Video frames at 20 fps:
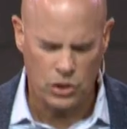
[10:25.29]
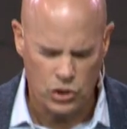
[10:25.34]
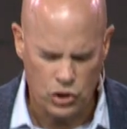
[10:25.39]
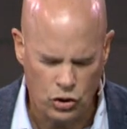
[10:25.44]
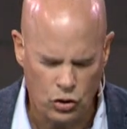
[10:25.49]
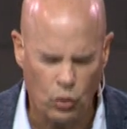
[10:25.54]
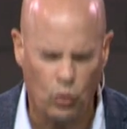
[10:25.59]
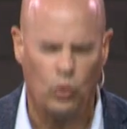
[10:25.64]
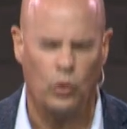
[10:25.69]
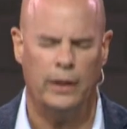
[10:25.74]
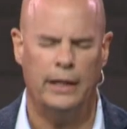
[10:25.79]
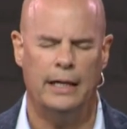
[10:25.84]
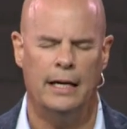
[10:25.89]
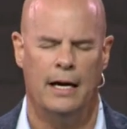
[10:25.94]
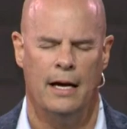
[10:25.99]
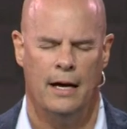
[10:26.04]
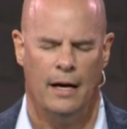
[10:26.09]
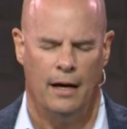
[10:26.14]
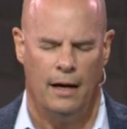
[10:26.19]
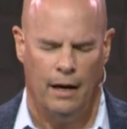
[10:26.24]
is the
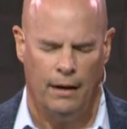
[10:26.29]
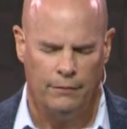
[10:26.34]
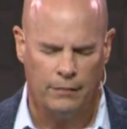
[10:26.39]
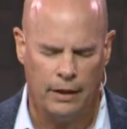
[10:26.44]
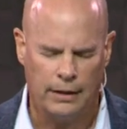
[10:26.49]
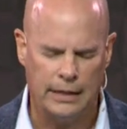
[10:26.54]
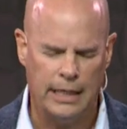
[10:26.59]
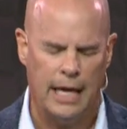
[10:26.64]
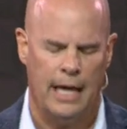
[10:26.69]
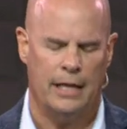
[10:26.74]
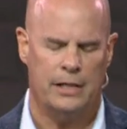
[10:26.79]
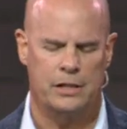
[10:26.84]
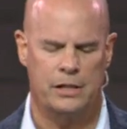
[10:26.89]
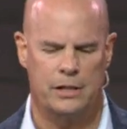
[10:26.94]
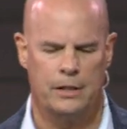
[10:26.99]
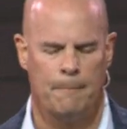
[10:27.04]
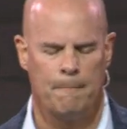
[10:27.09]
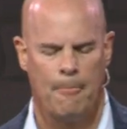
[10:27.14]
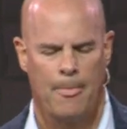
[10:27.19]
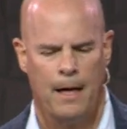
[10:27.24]
story of our
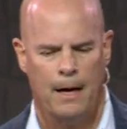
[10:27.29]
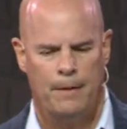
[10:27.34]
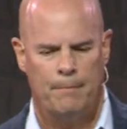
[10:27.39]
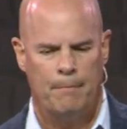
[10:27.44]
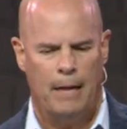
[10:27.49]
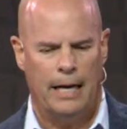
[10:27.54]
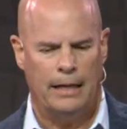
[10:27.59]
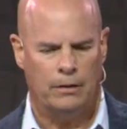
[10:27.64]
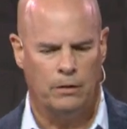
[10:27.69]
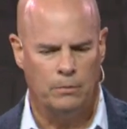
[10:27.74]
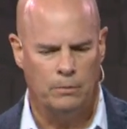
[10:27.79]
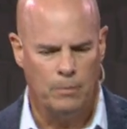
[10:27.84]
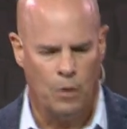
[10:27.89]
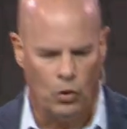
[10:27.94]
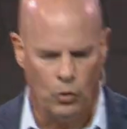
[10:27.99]
guest, Michael